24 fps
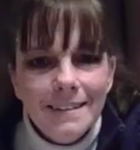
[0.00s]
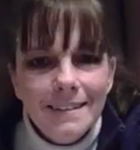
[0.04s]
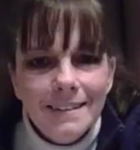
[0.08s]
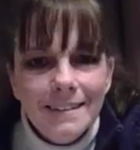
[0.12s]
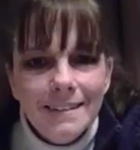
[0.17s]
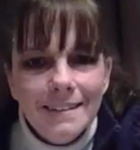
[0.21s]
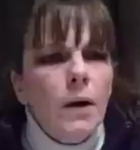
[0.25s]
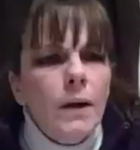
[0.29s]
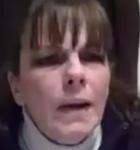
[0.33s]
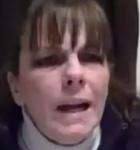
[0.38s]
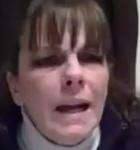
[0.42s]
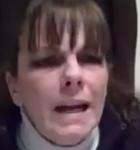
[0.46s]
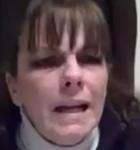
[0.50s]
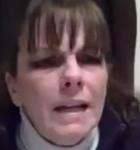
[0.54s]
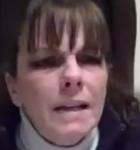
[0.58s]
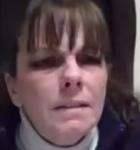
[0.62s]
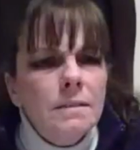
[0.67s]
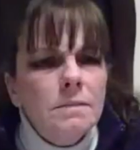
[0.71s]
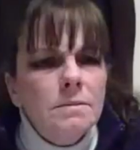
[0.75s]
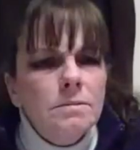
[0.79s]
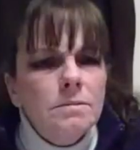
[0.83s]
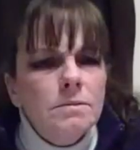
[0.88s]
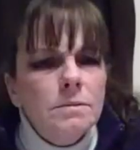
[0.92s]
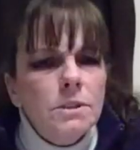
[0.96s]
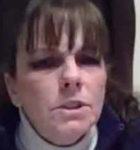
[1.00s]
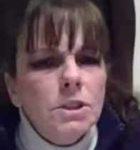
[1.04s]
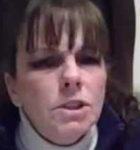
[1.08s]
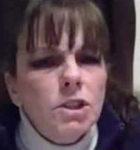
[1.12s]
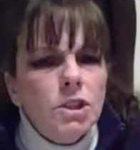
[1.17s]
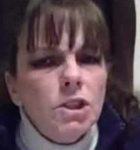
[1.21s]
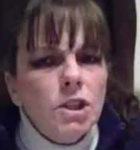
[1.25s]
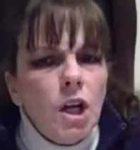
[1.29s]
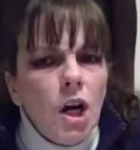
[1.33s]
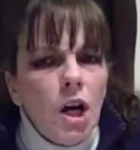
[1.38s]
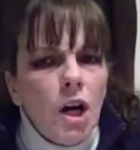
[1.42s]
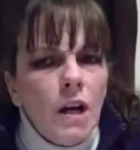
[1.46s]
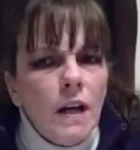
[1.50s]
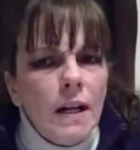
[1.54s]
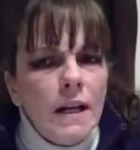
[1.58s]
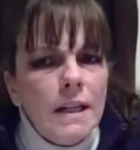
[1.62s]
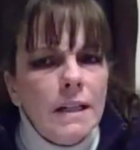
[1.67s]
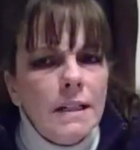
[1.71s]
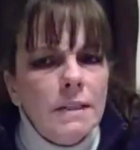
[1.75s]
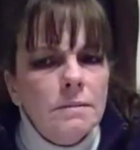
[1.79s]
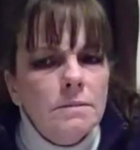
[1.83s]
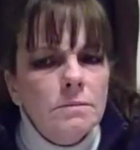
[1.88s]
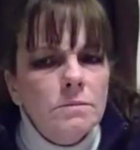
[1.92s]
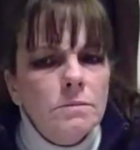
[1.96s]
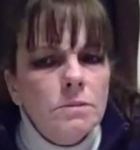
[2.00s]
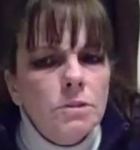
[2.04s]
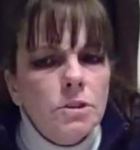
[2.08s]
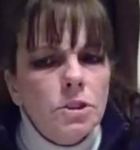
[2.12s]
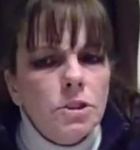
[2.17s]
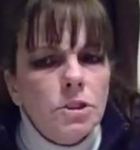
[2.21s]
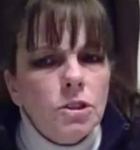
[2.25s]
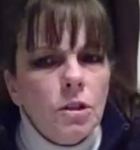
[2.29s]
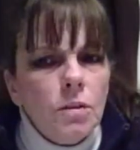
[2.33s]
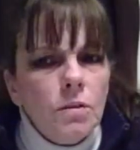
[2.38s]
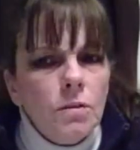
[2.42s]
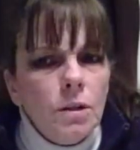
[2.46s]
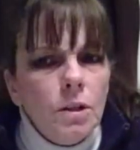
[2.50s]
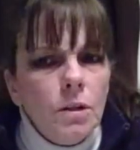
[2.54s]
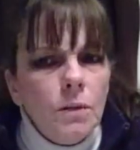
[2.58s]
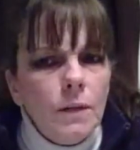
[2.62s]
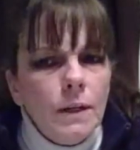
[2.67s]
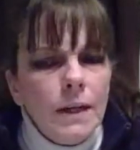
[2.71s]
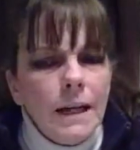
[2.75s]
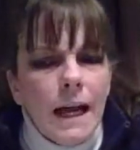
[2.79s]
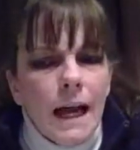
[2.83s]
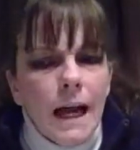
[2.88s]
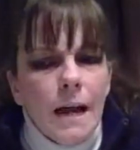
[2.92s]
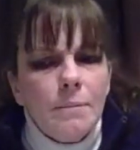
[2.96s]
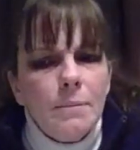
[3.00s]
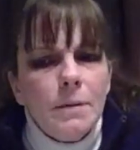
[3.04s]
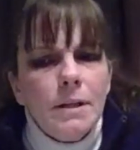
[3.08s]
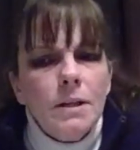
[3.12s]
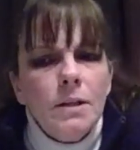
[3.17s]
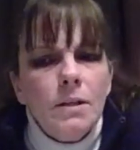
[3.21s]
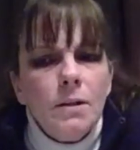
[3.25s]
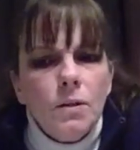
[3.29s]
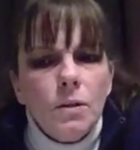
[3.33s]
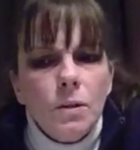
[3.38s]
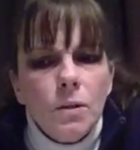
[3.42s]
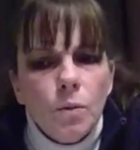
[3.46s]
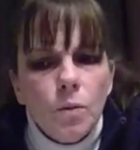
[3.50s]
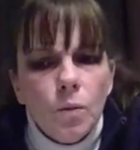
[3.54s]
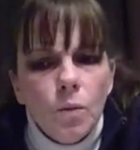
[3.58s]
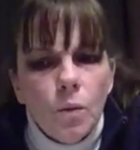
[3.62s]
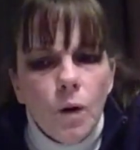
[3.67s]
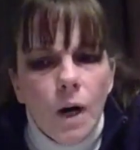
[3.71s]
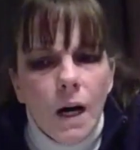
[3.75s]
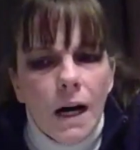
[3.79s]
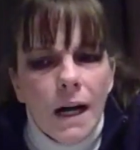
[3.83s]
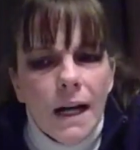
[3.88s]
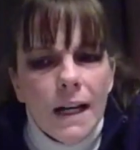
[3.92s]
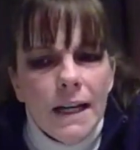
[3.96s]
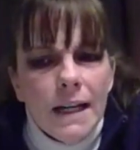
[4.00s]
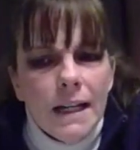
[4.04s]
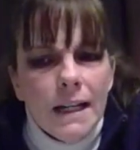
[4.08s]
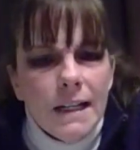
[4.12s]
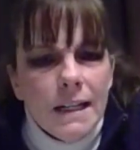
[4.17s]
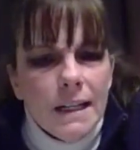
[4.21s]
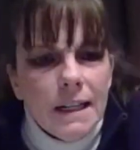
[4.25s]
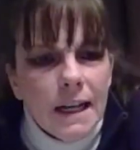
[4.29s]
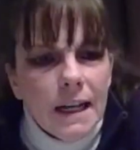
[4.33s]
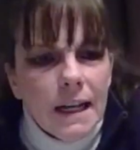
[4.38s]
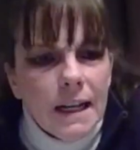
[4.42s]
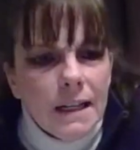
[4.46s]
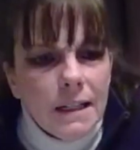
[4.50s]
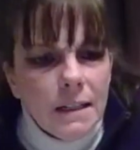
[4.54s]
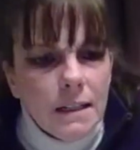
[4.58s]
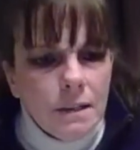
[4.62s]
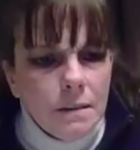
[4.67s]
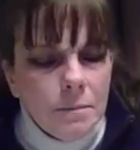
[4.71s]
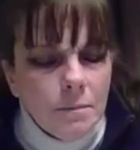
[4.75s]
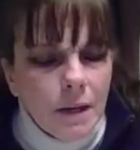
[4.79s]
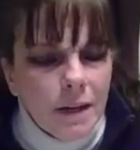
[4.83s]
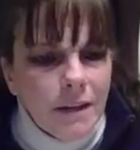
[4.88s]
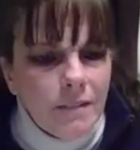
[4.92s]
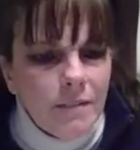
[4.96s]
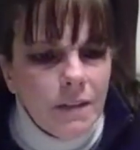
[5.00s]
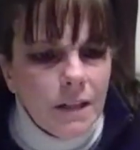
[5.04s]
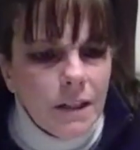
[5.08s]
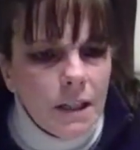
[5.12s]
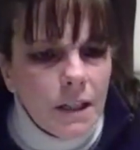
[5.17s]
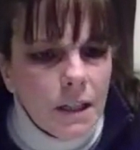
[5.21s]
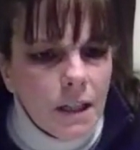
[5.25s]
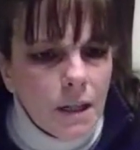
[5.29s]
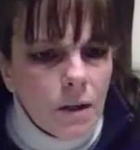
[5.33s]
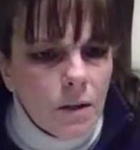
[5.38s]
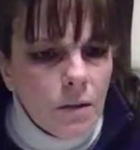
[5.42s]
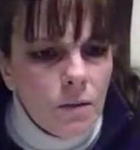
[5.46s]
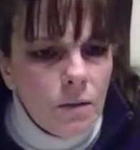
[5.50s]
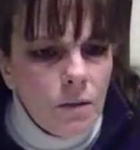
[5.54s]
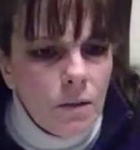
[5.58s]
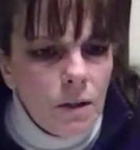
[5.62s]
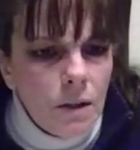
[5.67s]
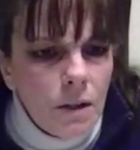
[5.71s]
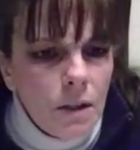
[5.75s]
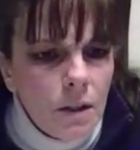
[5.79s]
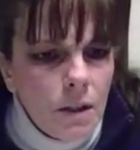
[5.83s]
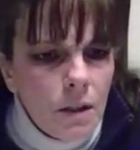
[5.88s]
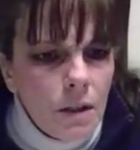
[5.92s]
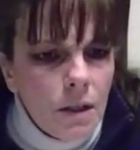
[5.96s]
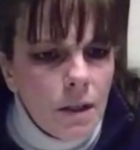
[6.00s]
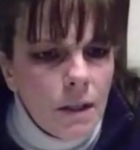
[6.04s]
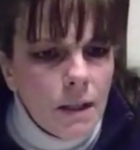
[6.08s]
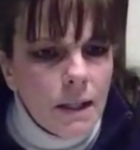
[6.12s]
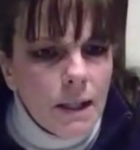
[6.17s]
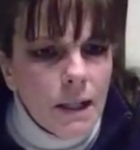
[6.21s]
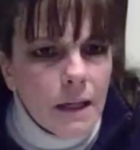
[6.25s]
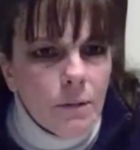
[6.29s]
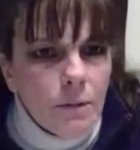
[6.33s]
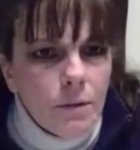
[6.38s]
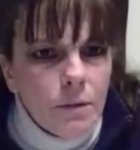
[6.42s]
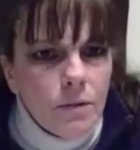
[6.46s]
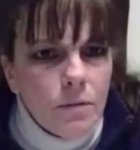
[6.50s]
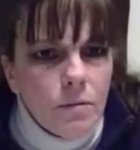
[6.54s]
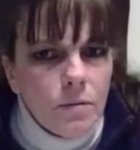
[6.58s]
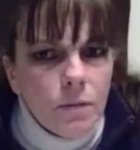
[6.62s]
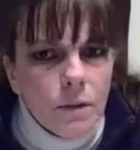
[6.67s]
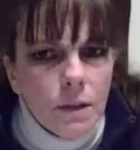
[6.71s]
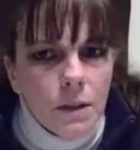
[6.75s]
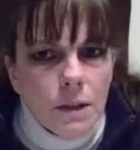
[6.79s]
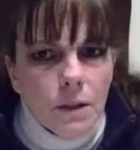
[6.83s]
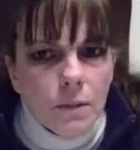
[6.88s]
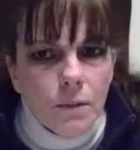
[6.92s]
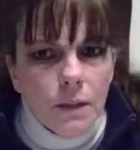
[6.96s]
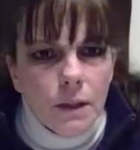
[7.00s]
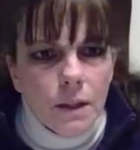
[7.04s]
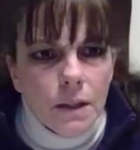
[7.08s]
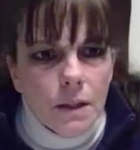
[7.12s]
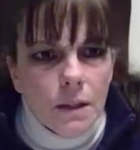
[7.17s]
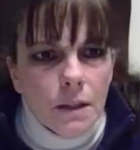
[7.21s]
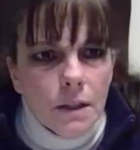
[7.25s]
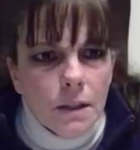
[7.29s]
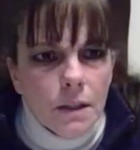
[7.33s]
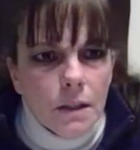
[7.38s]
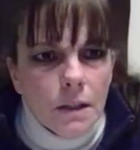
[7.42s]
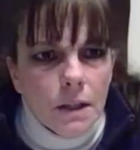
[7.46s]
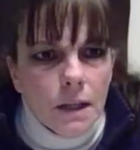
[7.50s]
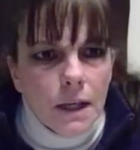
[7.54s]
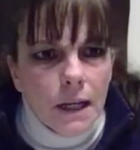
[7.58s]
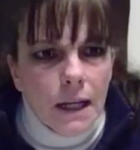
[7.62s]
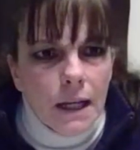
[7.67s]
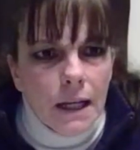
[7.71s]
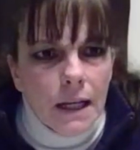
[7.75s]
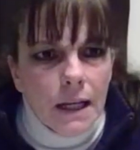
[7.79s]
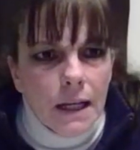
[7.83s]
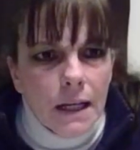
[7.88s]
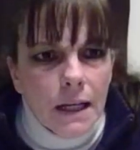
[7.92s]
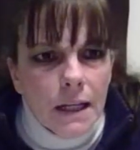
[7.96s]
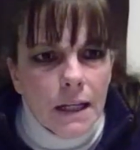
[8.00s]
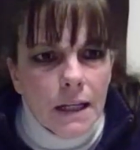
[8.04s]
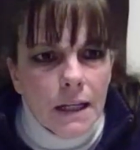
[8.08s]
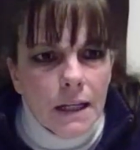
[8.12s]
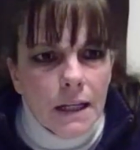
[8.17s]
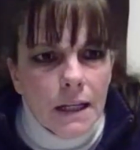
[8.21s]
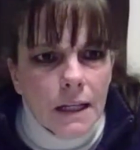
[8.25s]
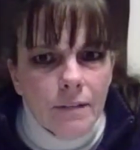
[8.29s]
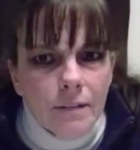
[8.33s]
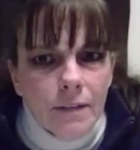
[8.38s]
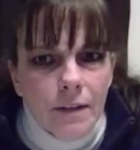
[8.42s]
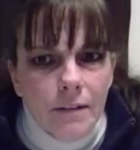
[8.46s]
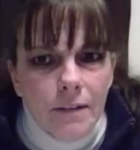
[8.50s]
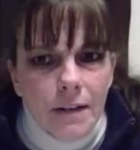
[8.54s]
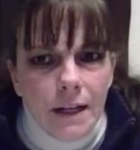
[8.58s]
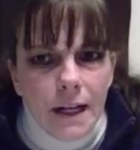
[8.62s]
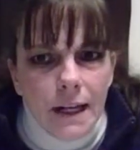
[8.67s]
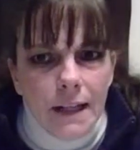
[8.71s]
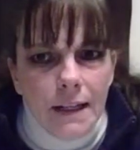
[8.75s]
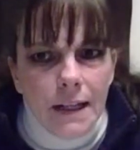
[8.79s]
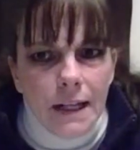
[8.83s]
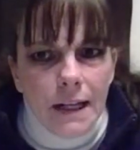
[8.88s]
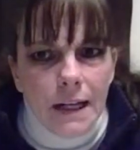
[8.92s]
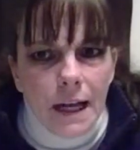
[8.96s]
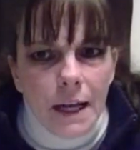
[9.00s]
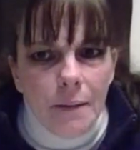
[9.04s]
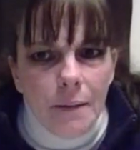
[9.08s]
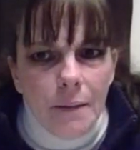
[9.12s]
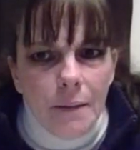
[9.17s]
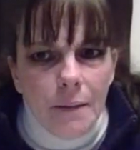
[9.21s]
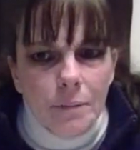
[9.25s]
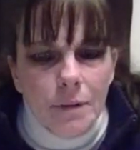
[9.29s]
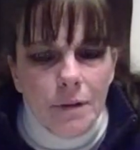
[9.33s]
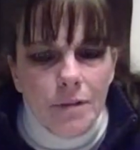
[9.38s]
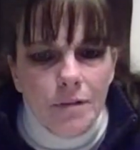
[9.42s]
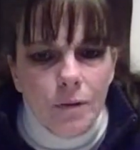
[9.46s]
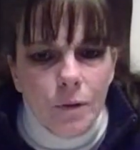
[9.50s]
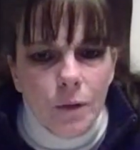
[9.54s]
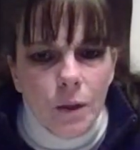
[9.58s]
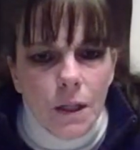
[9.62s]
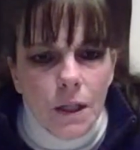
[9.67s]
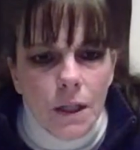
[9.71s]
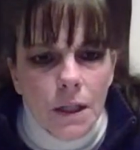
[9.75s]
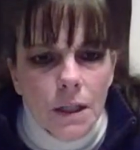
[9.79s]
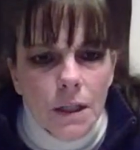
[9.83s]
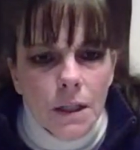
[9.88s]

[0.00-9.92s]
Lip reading: Okay. Sorry. Don't know what happened or why it ended my video. That was really weird, and I've never had that happen before.